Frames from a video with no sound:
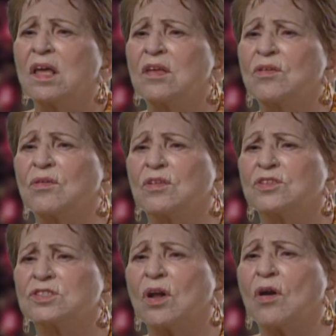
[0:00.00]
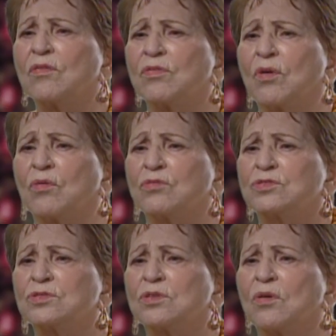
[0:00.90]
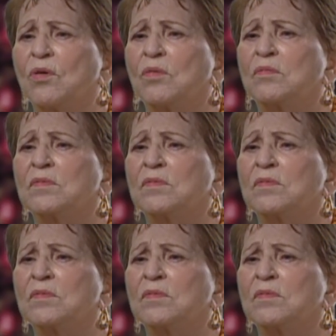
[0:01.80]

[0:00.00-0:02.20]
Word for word: you can start those, you know.